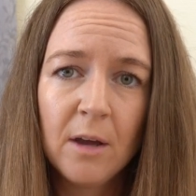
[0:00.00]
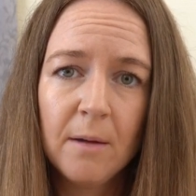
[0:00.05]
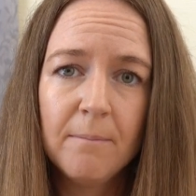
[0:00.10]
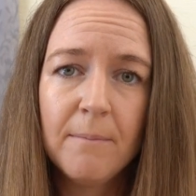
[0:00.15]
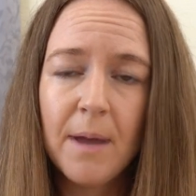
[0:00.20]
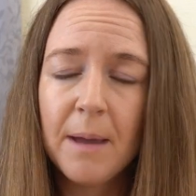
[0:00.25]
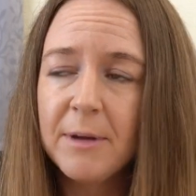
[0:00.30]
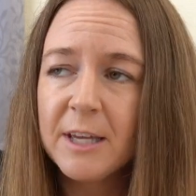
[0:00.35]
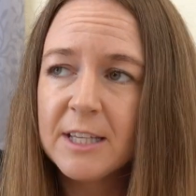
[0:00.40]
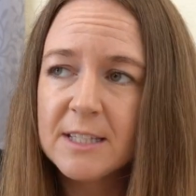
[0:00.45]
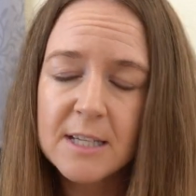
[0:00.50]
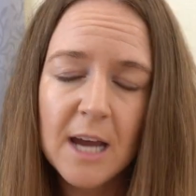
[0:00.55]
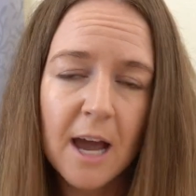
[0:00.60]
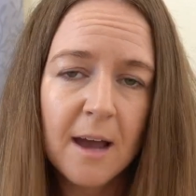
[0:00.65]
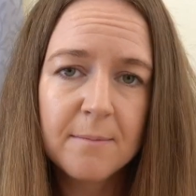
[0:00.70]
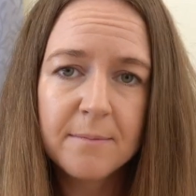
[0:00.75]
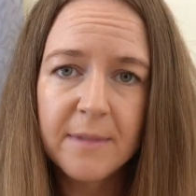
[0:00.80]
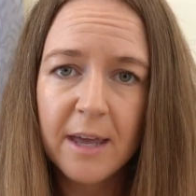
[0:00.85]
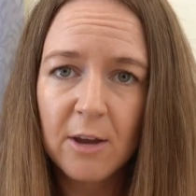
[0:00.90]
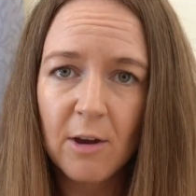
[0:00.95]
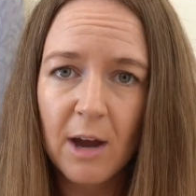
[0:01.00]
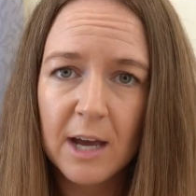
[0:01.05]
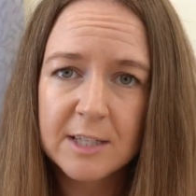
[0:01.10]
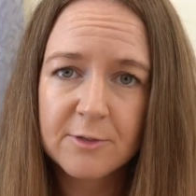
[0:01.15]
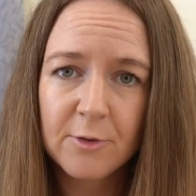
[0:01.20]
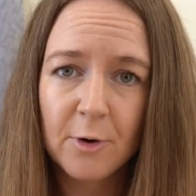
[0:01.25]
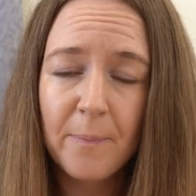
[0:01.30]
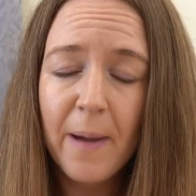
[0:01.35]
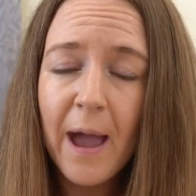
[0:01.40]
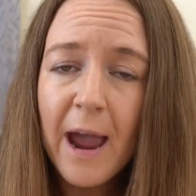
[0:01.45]
Maybe it's time that you
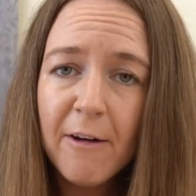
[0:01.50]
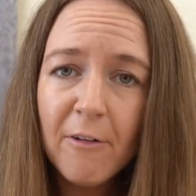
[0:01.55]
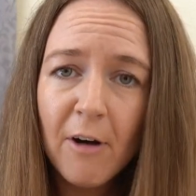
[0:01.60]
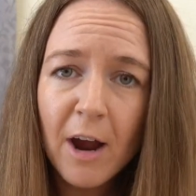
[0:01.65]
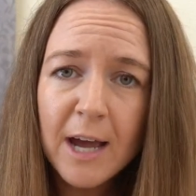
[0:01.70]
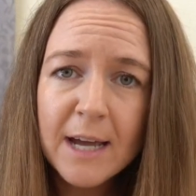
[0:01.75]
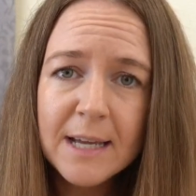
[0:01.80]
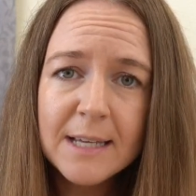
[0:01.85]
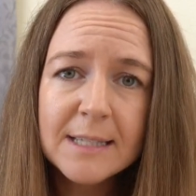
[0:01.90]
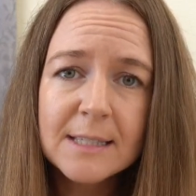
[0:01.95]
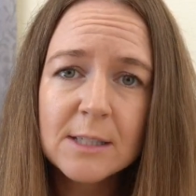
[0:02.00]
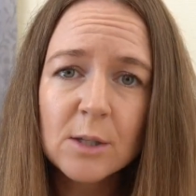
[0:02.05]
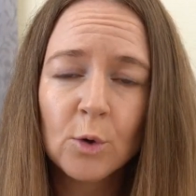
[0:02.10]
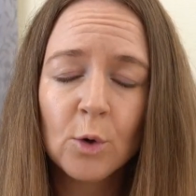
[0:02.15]
ask for a pay rise,